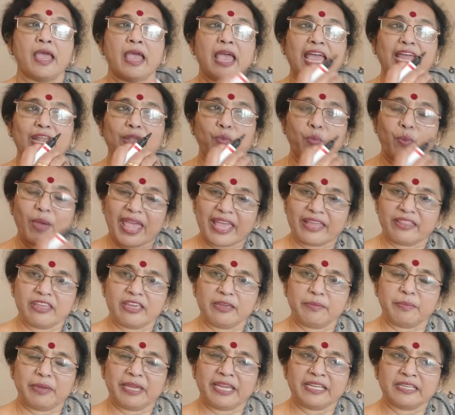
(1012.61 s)
And where
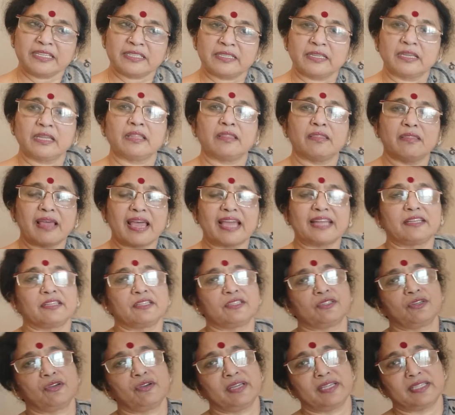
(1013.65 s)
they meet, that
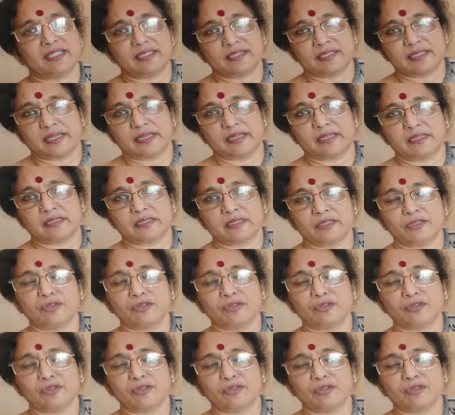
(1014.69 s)
is your incenter.